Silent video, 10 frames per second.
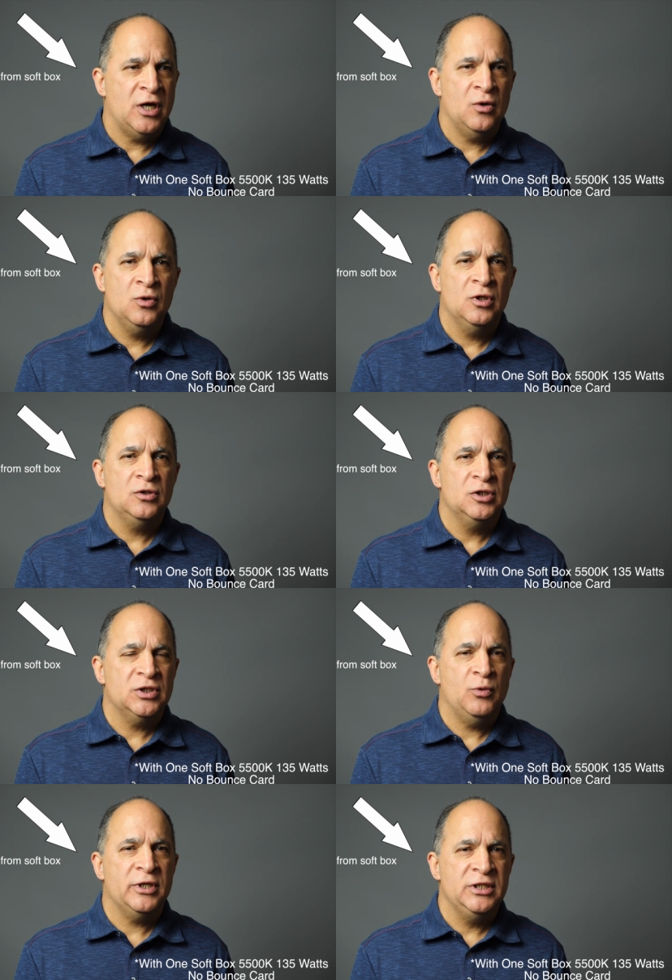It's very
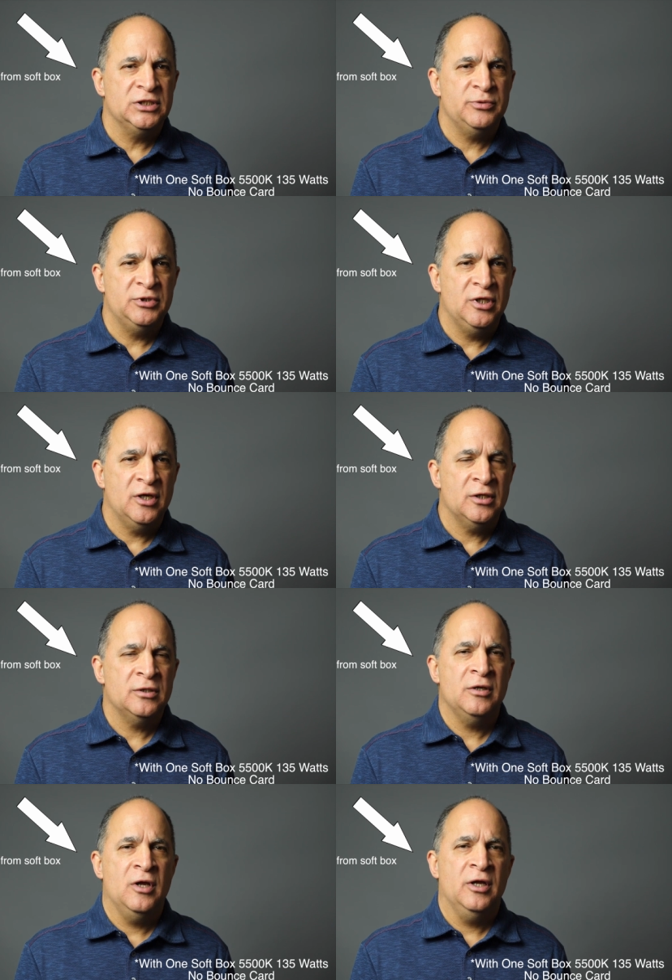soft and will
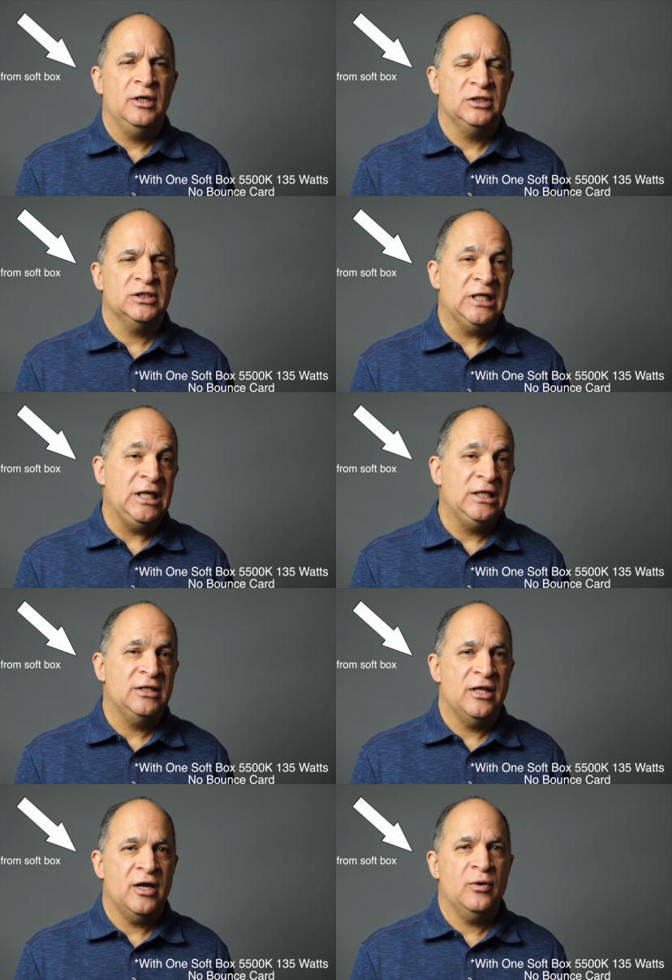always work for
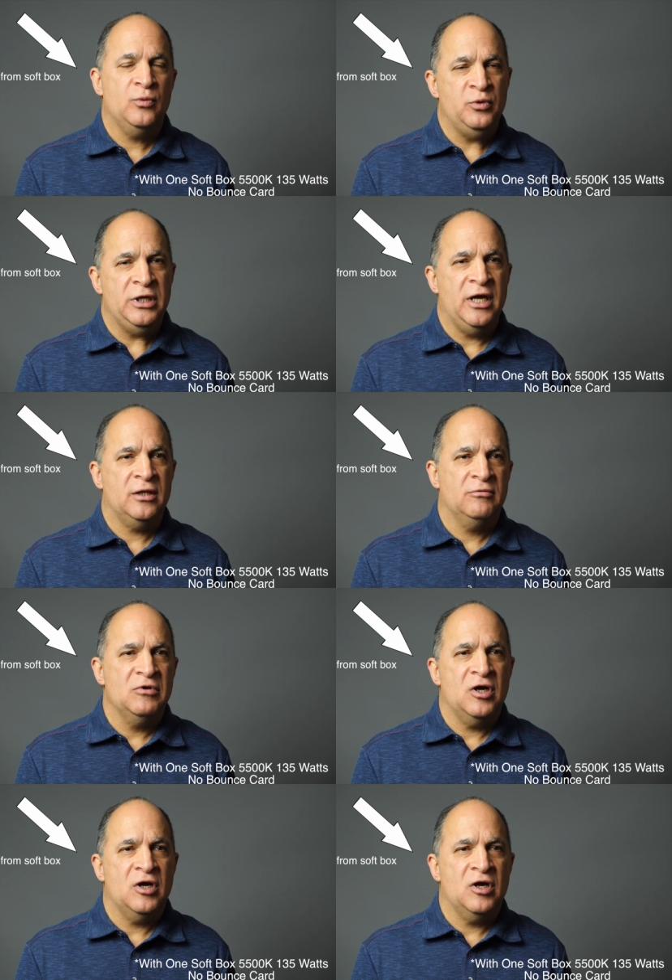portraits and almost always